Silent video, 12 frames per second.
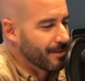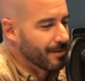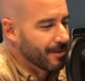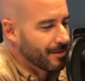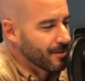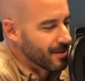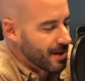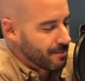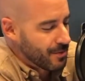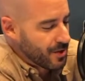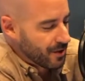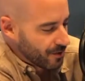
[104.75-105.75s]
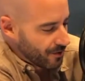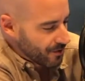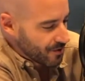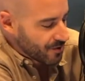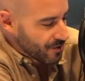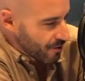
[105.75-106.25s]
And it turns out Michelle told us
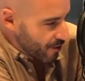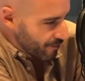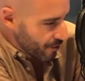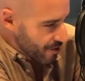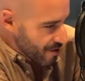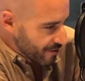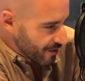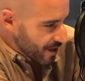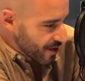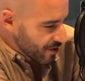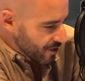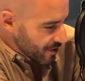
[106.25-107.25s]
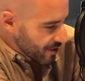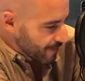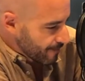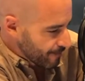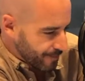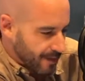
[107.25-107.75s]
to turn off our notifications, and
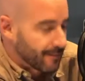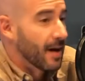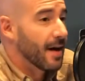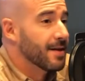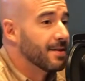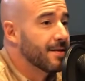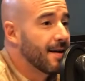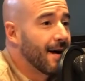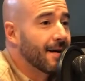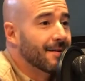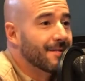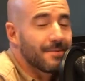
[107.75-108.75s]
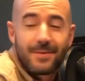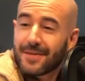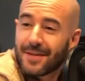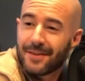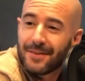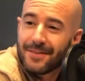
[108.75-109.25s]
I did not. So we just
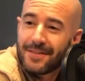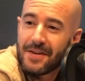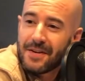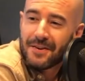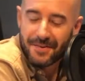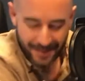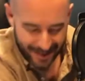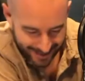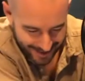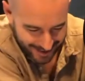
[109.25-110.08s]
got a little ding right there.